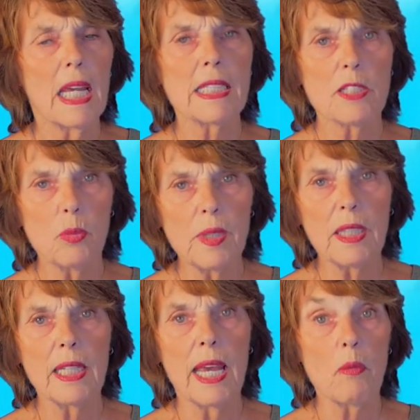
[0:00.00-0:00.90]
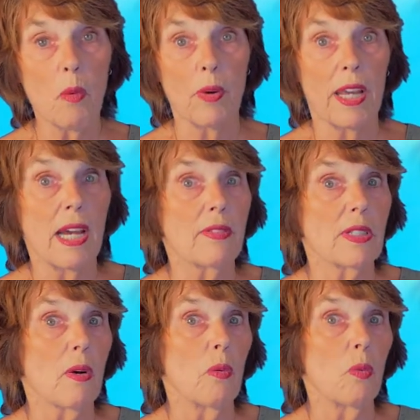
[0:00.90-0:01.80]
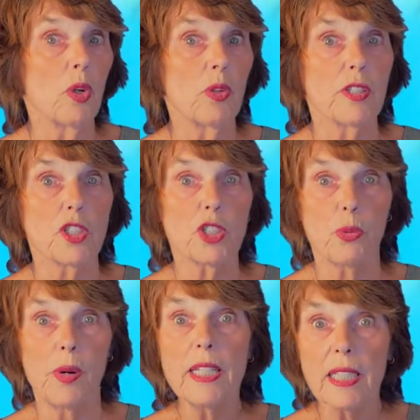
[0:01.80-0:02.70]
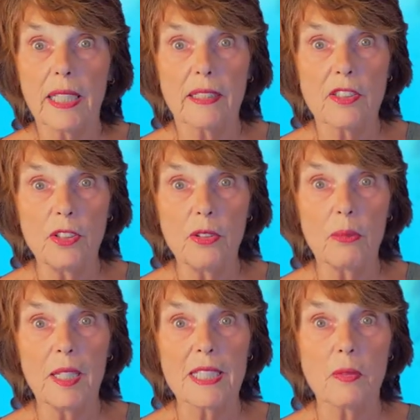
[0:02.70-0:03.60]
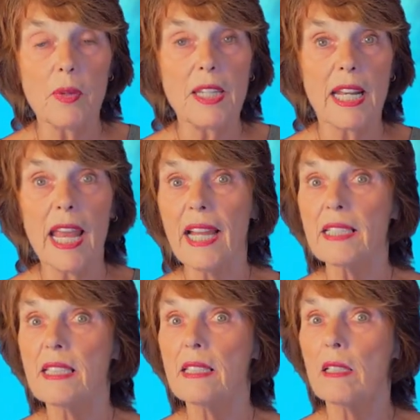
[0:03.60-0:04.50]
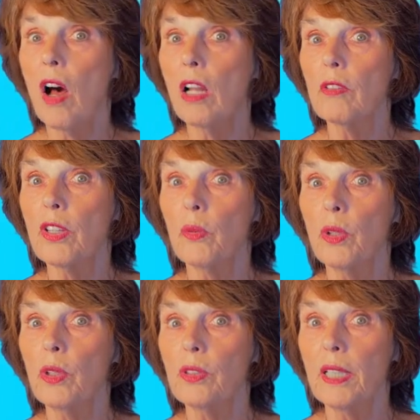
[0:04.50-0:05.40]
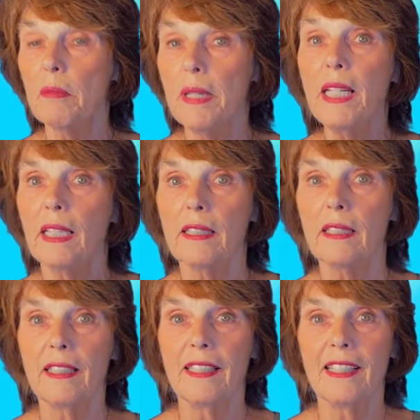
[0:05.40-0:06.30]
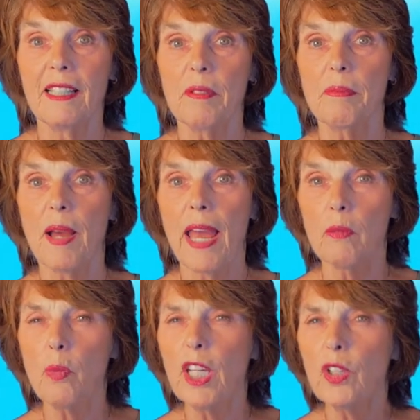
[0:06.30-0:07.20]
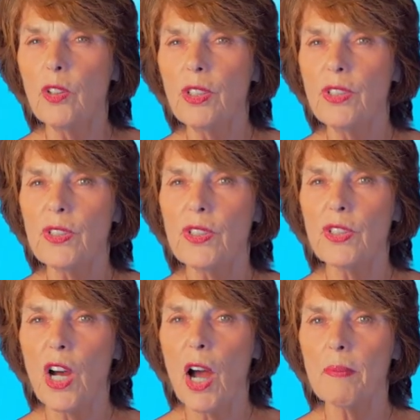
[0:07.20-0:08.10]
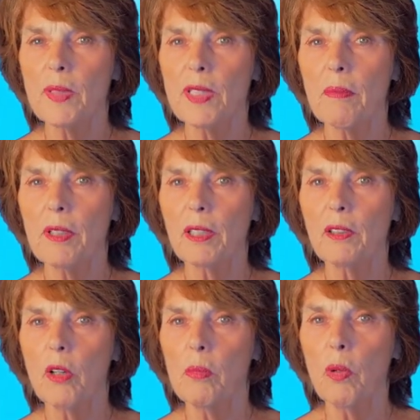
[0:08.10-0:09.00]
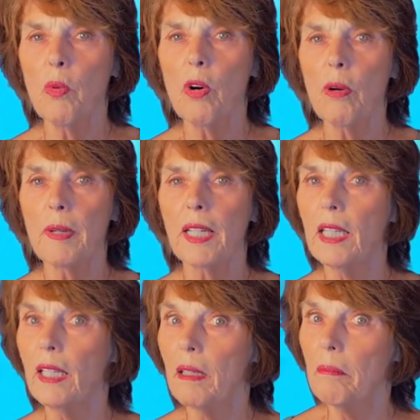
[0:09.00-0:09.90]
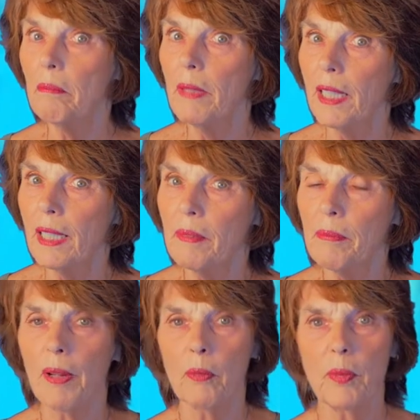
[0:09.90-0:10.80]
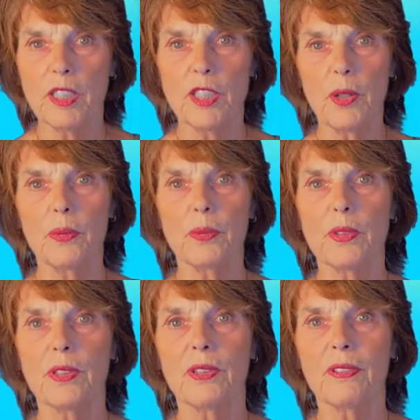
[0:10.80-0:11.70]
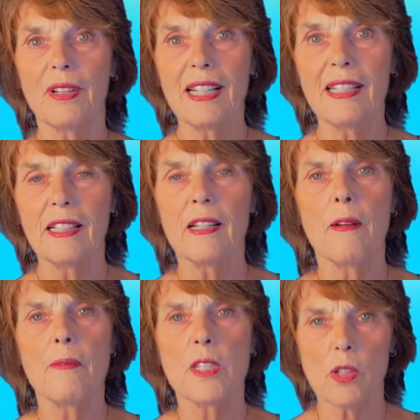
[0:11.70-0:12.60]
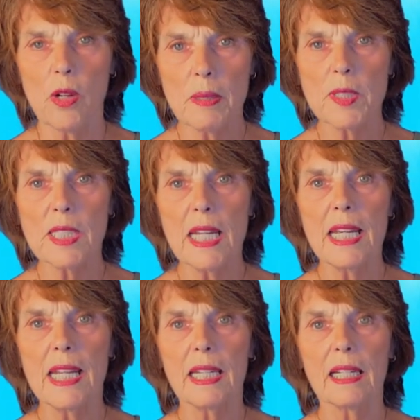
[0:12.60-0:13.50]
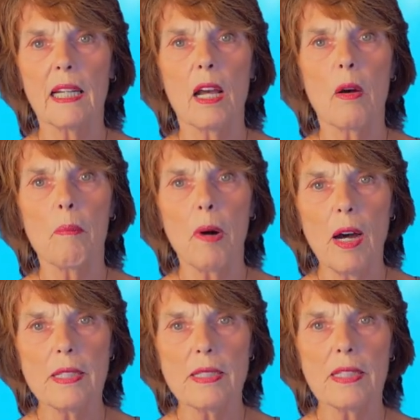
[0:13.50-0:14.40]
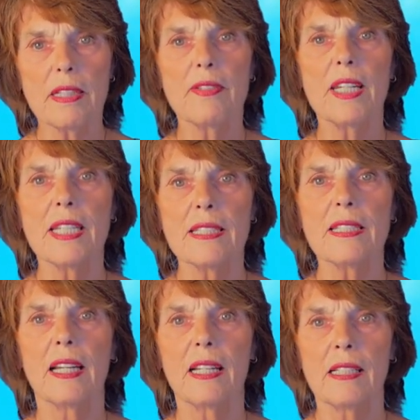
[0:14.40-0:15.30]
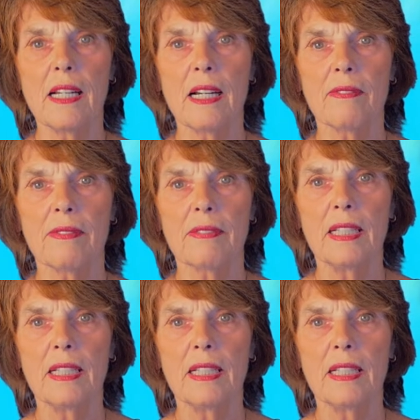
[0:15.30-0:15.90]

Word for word: it's really, and we have a world that's shrinking too, because we can access all over the world in a minute. And we could stop some of the global warming in a minute, but we don't, right? So I'm saying positive isn't enough.